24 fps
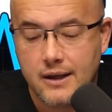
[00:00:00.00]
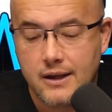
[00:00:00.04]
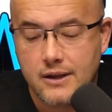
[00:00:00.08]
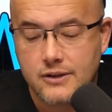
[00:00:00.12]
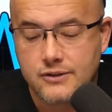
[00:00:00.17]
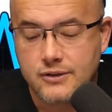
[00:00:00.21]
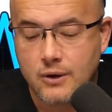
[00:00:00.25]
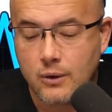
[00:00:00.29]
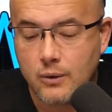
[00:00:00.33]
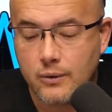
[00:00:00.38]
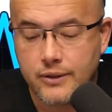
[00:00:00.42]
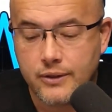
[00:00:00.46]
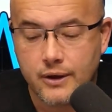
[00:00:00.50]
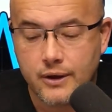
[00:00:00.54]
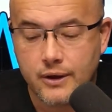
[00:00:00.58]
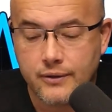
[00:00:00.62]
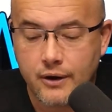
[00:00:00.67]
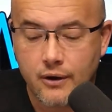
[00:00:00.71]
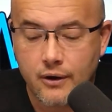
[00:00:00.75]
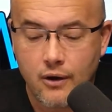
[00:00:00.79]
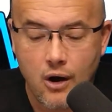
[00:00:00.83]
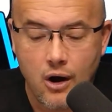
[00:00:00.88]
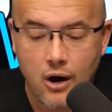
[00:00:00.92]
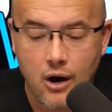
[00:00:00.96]
So
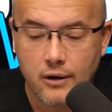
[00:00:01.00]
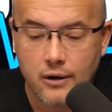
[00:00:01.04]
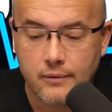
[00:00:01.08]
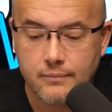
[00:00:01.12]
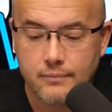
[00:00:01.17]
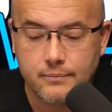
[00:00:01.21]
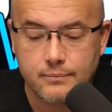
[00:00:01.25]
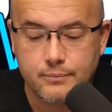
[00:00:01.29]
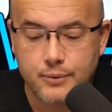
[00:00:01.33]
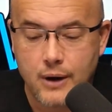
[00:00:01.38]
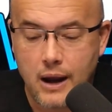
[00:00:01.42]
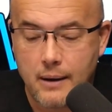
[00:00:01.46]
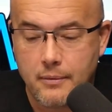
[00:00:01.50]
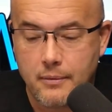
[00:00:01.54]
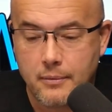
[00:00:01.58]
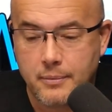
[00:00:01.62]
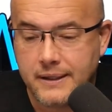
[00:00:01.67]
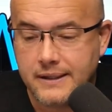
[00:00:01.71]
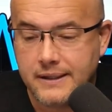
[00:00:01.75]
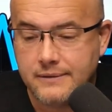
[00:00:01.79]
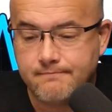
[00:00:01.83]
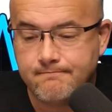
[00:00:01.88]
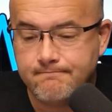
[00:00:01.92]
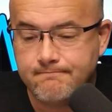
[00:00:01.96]
there are
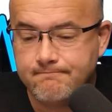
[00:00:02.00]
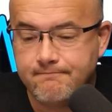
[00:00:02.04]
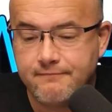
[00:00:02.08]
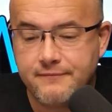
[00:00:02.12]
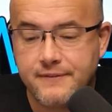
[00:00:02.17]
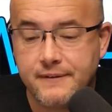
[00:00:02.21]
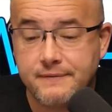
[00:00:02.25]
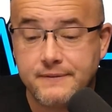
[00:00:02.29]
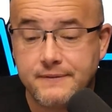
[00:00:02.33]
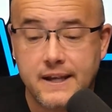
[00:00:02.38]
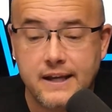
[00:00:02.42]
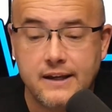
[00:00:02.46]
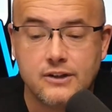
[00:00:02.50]
probably 15 to